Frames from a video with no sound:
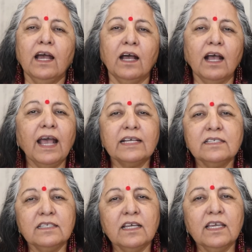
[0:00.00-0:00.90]

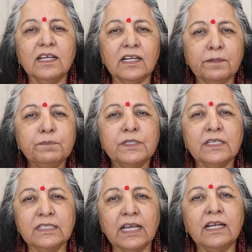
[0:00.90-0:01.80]
As the eclipse
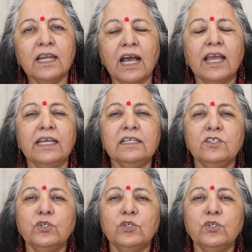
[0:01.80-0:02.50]
is at night,